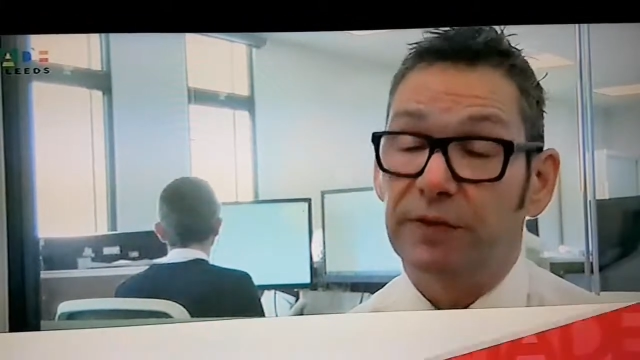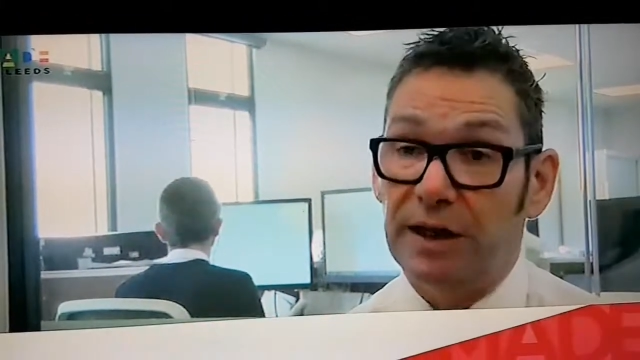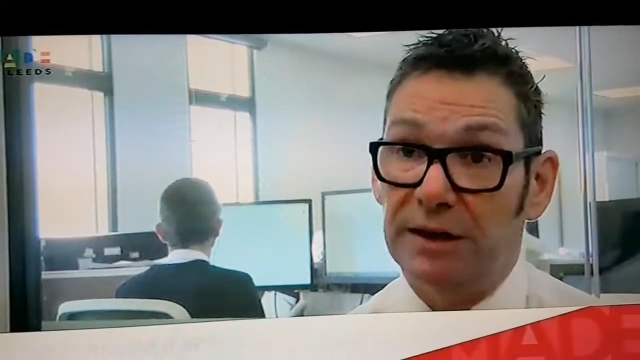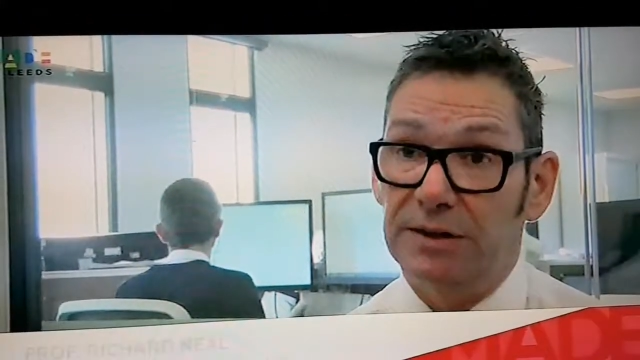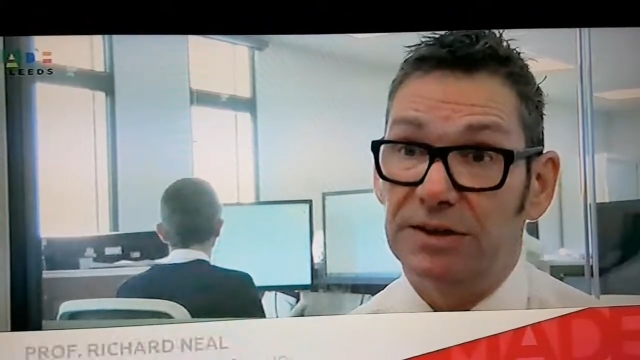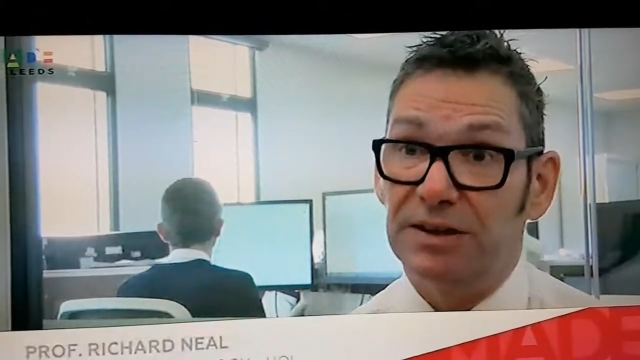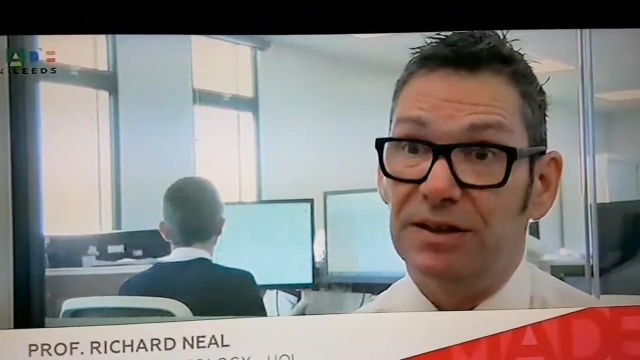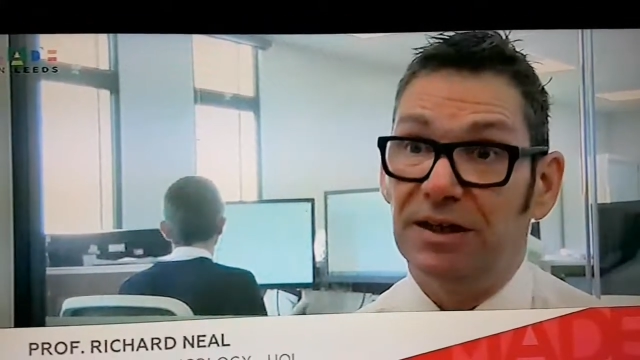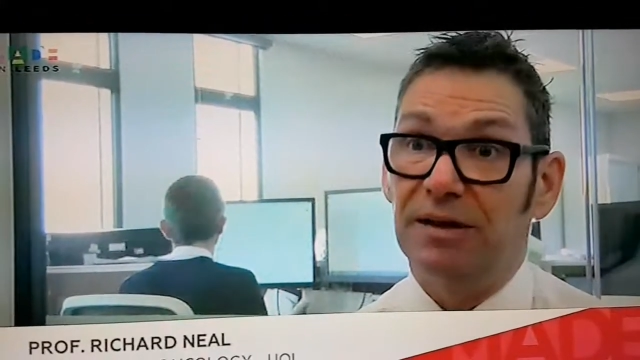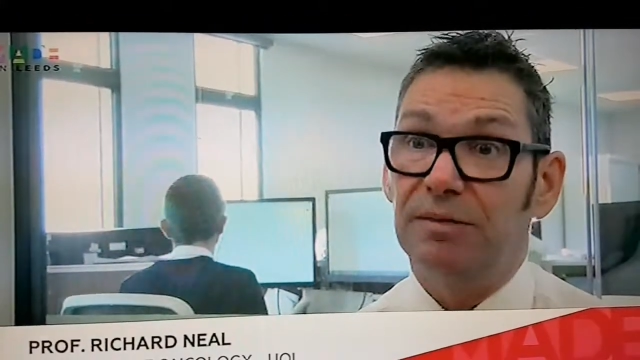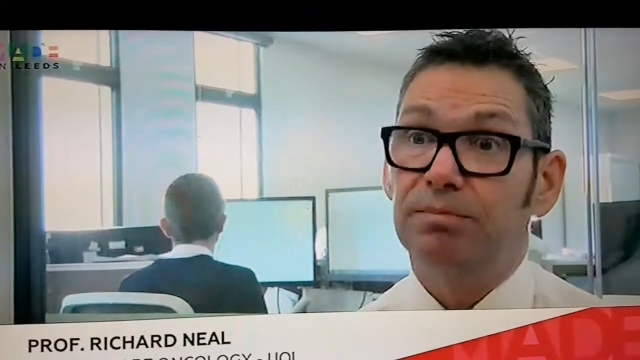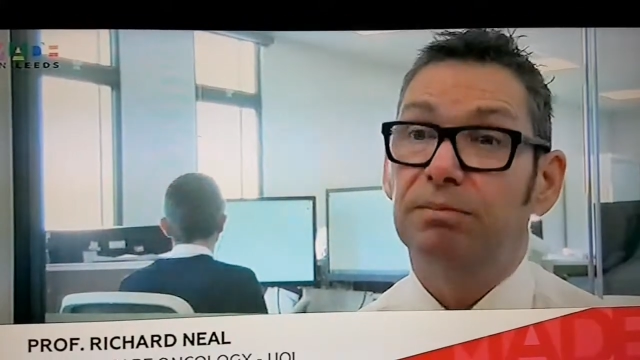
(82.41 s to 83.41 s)
of cancer that
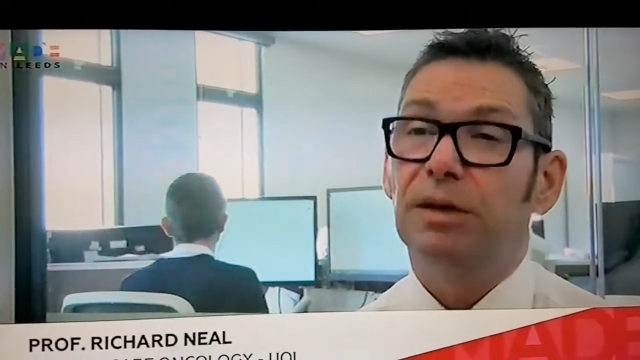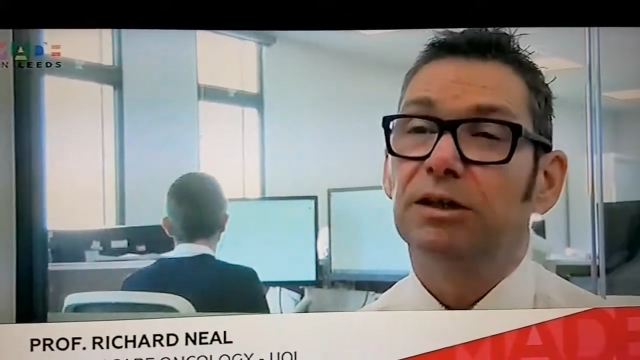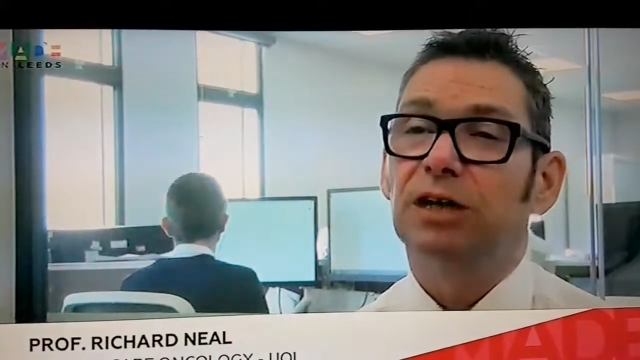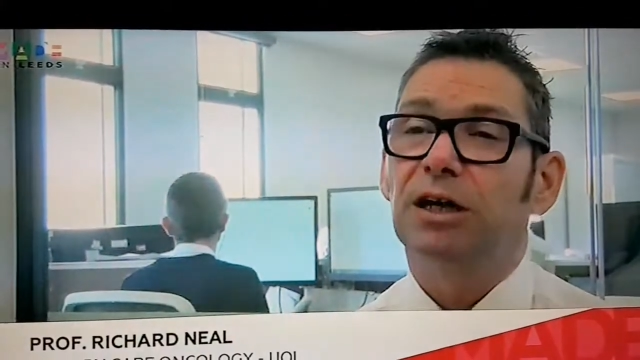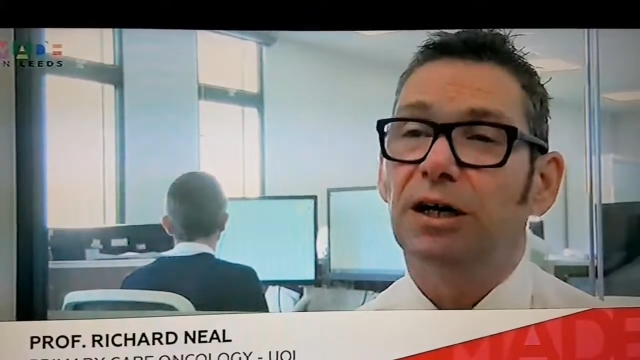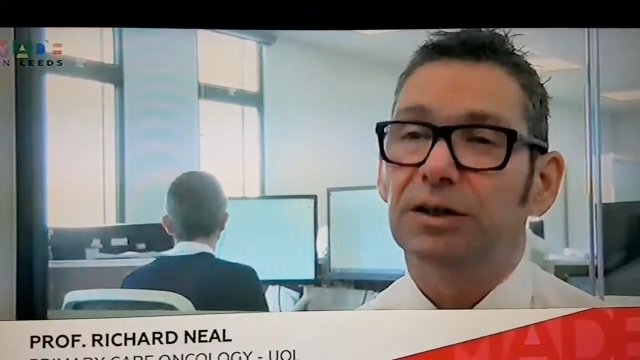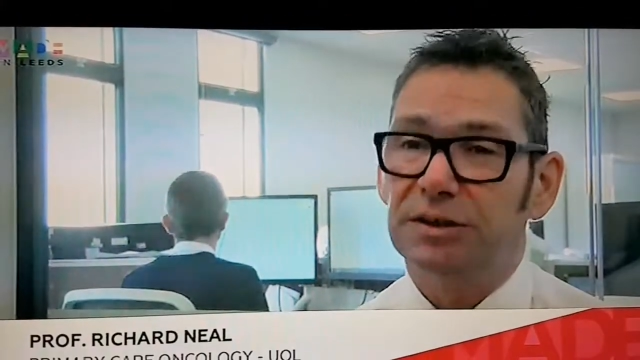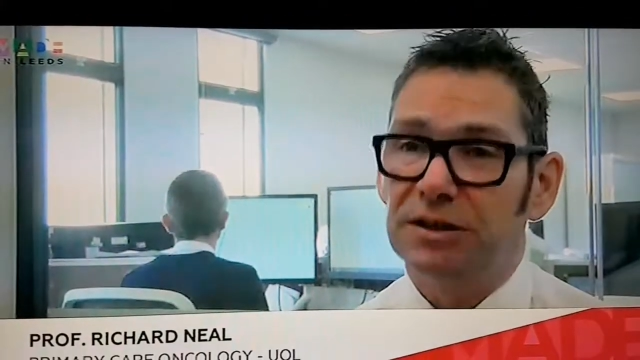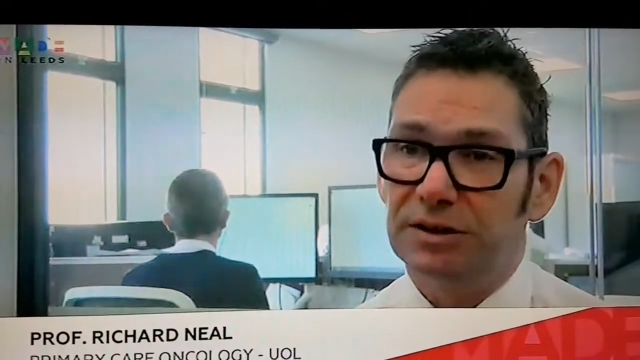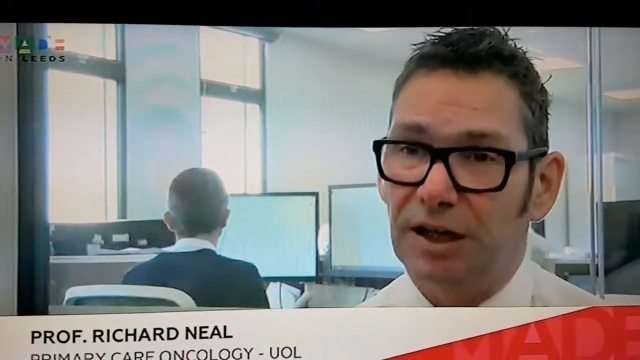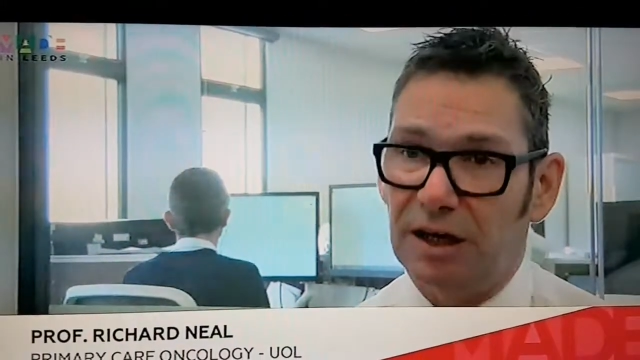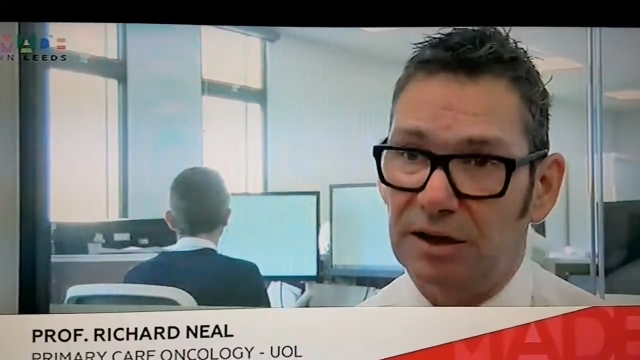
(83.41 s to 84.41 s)
are much harder to
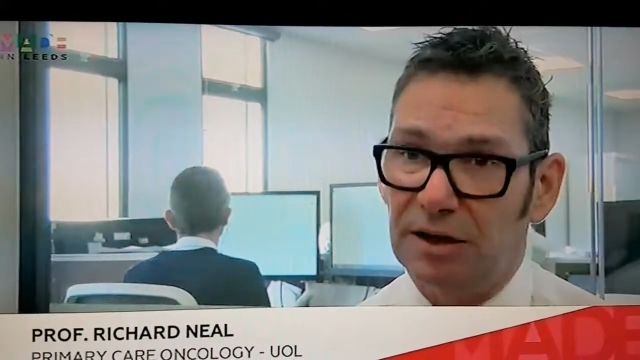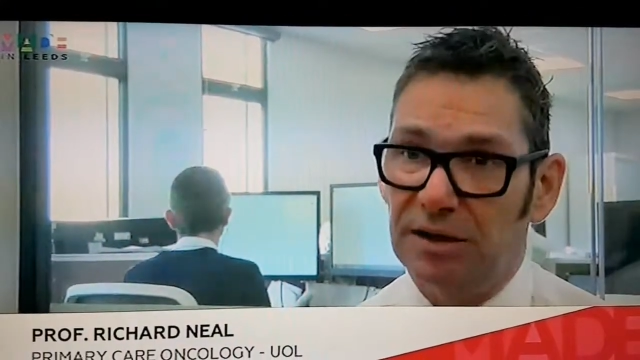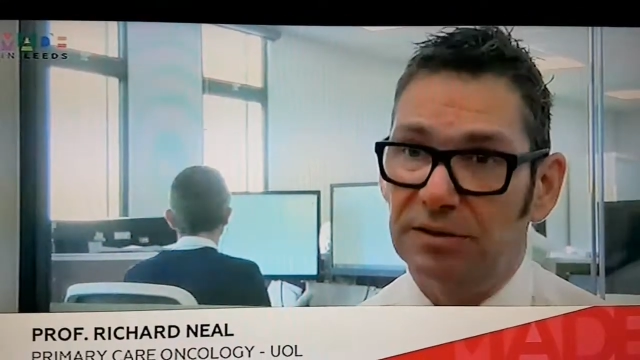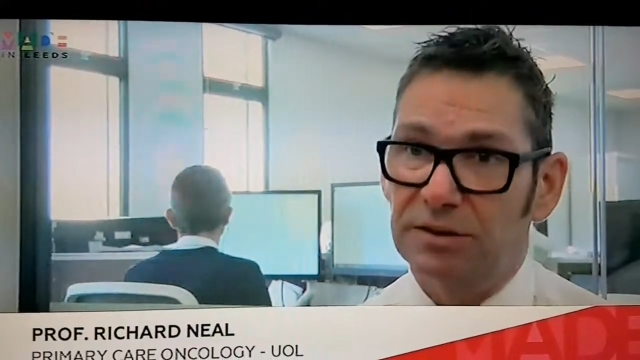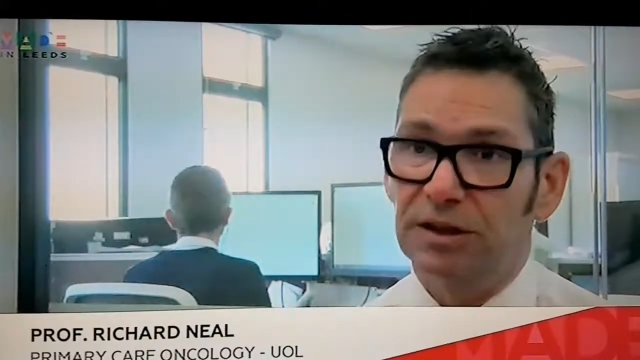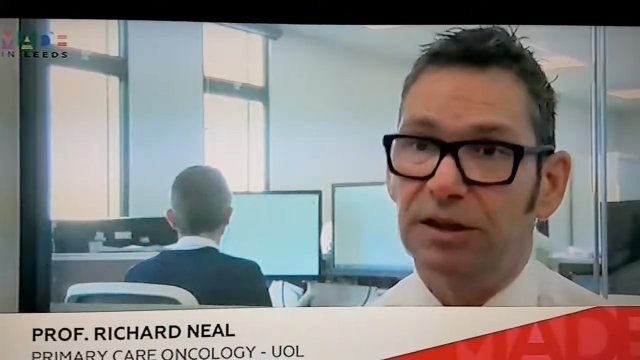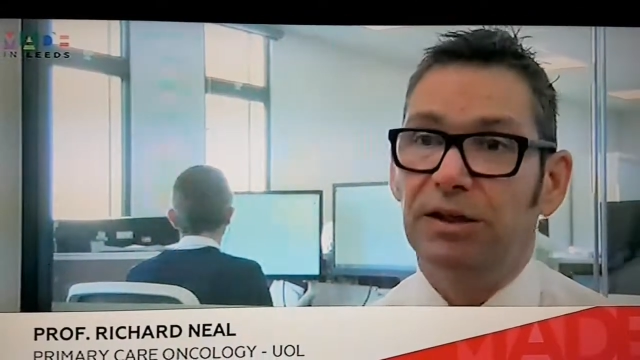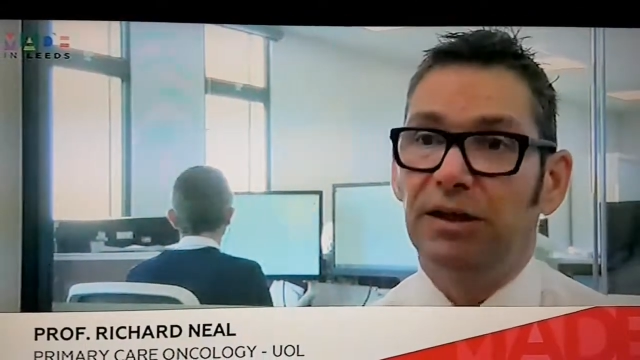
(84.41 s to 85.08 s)
diagnose,